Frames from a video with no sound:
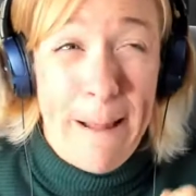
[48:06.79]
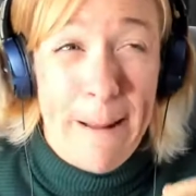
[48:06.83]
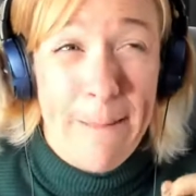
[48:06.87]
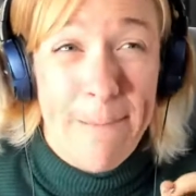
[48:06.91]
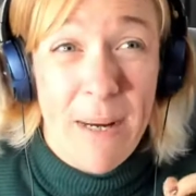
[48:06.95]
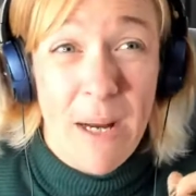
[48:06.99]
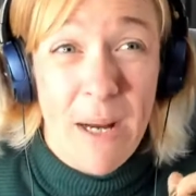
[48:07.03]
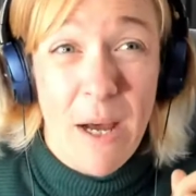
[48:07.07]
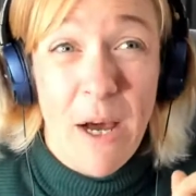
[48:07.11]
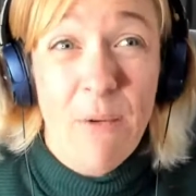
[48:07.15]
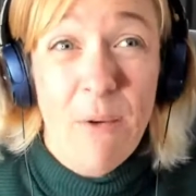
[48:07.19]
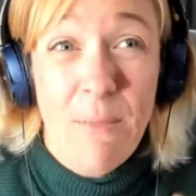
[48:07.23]

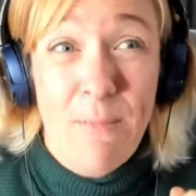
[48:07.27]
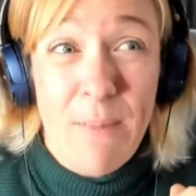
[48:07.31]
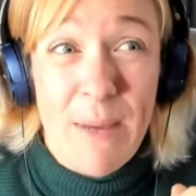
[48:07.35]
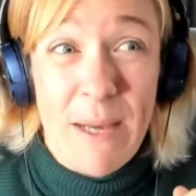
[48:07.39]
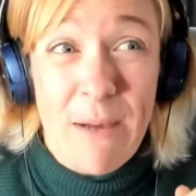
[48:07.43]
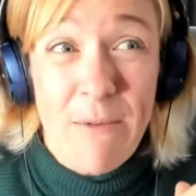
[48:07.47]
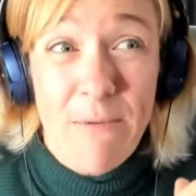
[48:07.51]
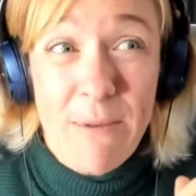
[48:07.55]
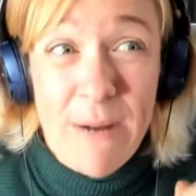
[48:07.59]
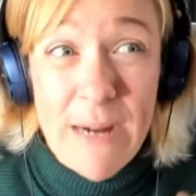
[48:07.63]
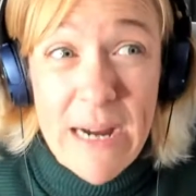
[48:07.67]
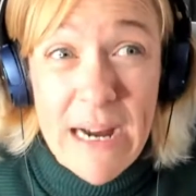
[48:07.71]
but i would
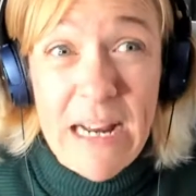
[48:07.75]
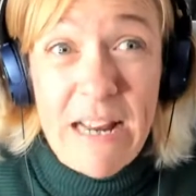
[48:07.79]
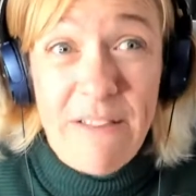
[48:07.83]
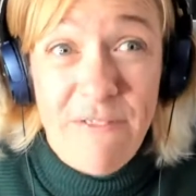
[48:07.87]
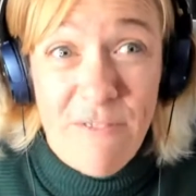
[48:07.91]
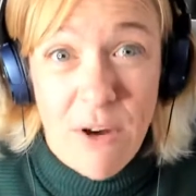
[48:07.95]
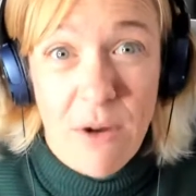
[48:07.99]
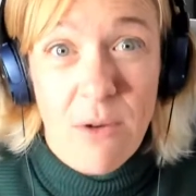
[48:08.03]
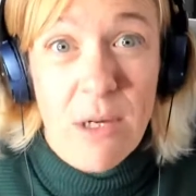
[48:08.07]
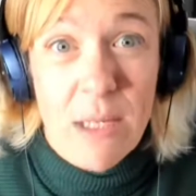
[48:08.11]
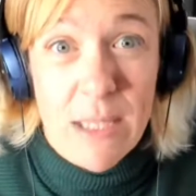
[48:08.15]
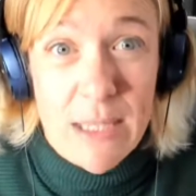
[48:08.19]
be really
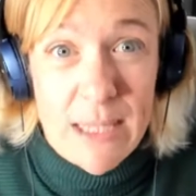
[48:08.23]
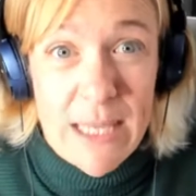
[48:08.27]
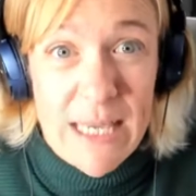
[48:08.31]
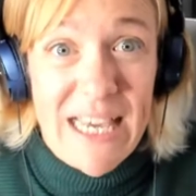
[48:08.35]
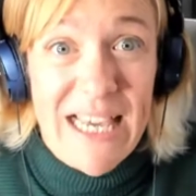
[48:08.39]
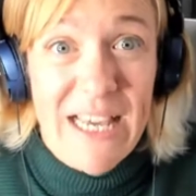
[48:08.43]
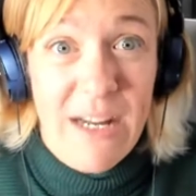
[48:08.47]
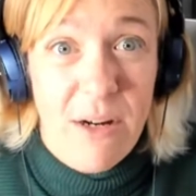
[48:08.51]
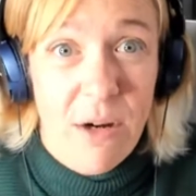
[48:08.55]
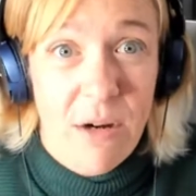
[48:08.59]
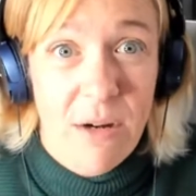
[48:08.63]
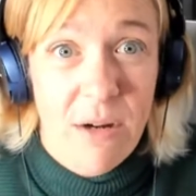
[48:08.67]
focusing
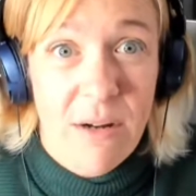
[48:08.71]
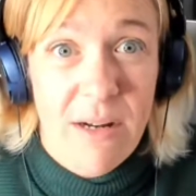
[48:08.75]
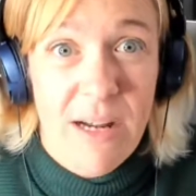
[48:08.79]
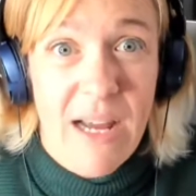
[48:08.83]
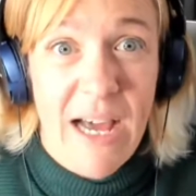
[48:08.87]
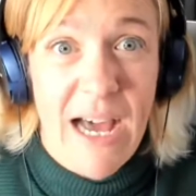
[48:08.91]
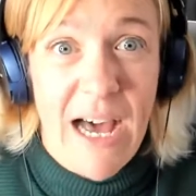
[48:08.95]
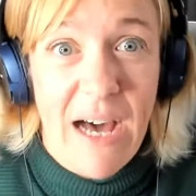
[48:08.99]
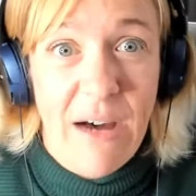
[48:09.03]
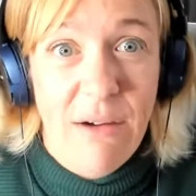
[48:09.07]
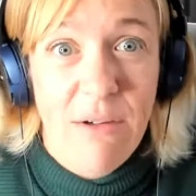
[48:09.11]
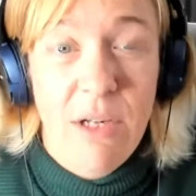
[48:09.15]
in on
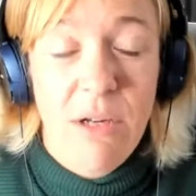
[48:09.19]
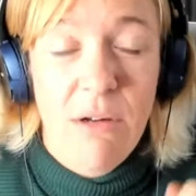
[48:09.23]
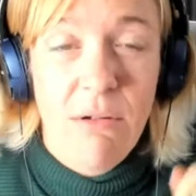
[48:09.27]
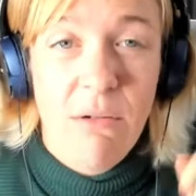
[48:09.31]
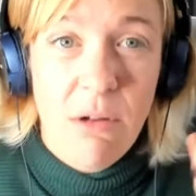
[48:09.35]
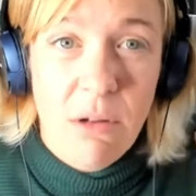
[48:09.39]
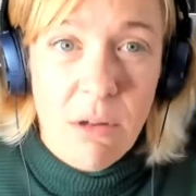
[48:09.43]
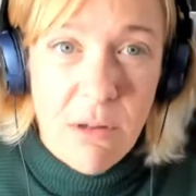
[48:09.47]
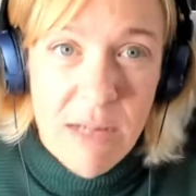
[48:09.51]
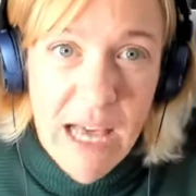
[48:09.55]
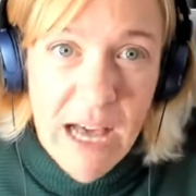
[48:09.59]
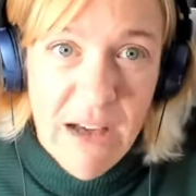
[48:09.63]
how you
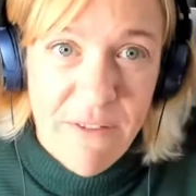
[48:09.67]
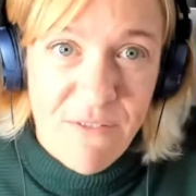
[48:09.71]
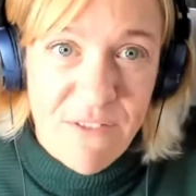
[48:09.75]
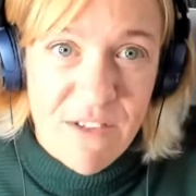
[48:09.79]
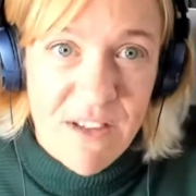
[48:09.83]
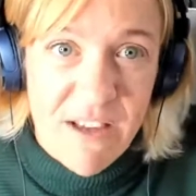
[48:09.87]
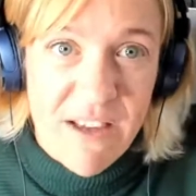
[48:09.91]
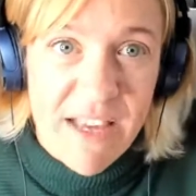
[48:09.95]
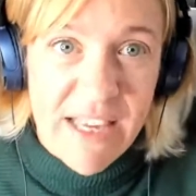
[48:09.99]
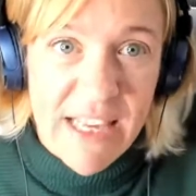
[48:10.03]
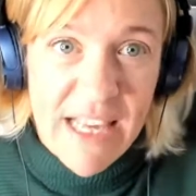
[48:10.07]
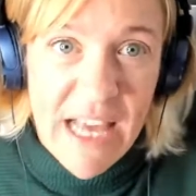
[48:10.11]
look
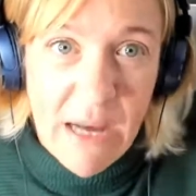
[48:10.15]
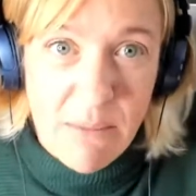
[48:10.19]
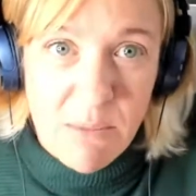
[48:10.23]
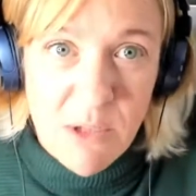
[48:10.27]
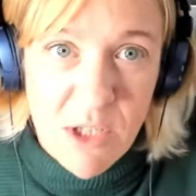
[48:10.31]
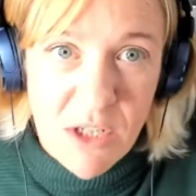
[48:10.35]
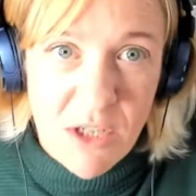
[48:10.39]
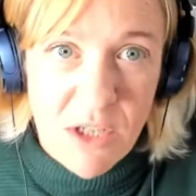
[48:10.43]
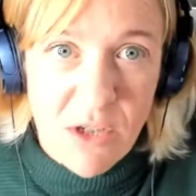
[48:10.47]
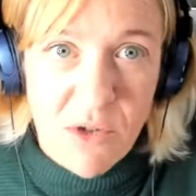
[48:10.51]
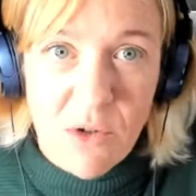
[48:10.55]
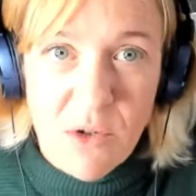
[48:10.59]
after and
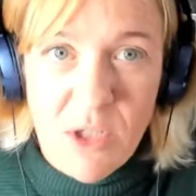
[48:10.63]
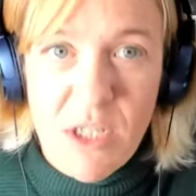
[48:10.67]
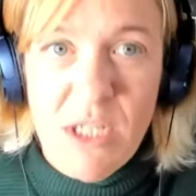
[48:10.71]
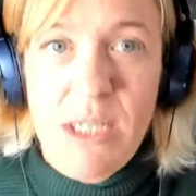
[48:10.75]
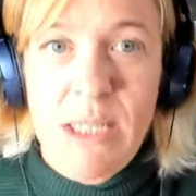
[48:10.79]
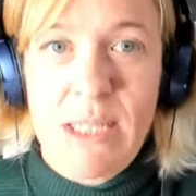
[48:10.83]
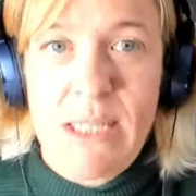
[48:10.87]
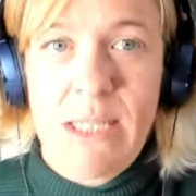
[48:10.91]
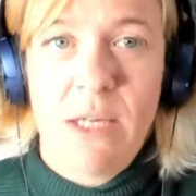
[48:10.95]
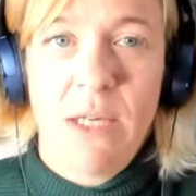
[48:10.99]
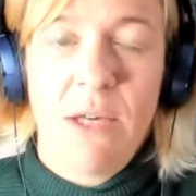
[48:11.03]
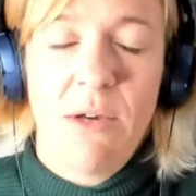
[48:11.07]
capture the
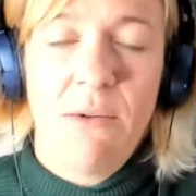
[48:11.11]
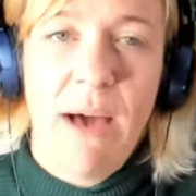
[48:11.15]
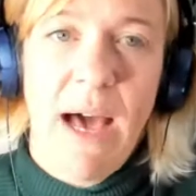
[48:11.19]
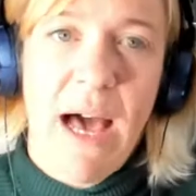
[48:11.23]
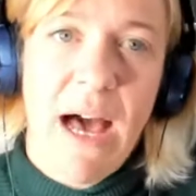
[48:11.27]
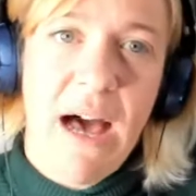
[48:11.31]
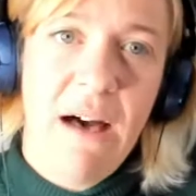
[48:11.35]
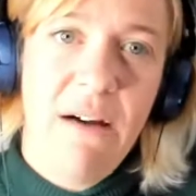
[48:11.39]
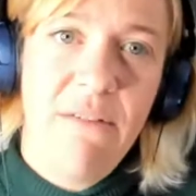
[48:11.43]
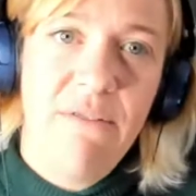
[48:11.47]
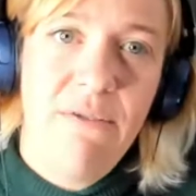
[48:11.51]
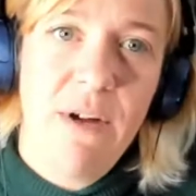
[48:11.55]
audience that you
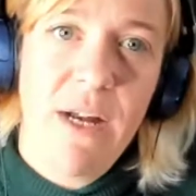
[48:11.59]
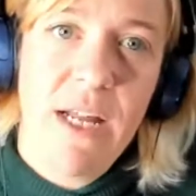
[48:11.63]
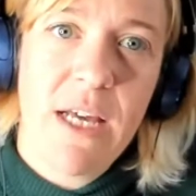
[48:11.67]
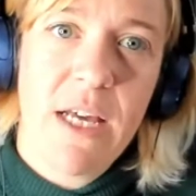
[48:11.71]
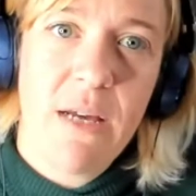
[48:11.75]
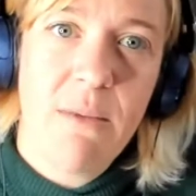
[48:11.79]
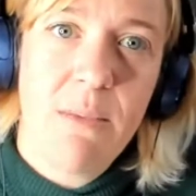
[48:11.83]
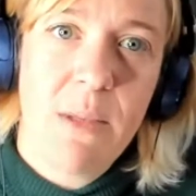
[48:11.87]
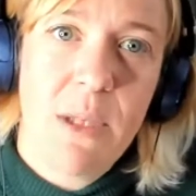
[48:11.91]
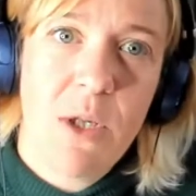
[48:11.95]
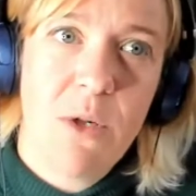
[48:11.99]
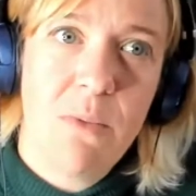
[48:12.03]
have when it
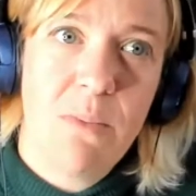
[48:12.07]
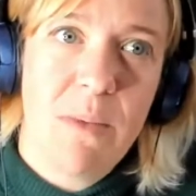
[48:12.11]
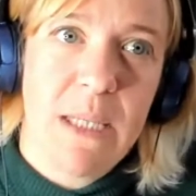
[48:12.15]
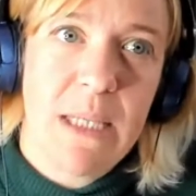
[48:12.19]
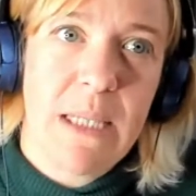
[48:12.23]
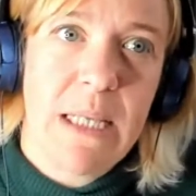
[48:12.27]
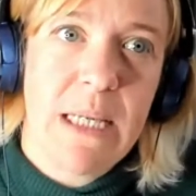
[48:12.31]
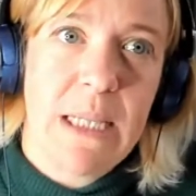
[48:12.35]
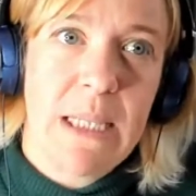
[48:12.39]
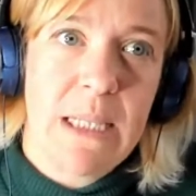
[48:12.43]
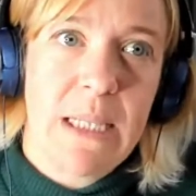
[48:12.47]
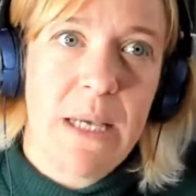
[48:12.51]
comes to your
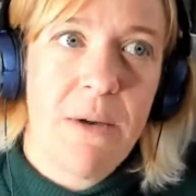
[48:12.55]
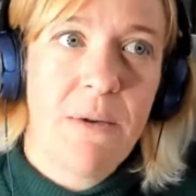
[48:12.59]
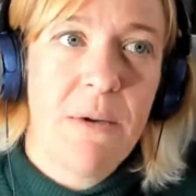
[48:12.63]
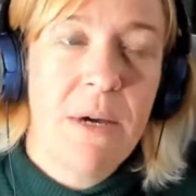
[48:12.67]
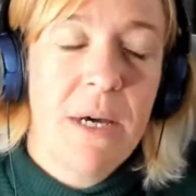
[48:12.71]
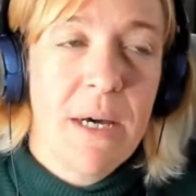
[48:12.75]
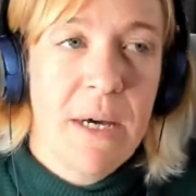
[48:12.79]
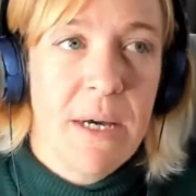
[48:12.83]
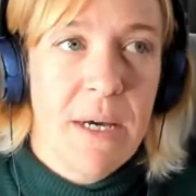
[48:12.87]
business so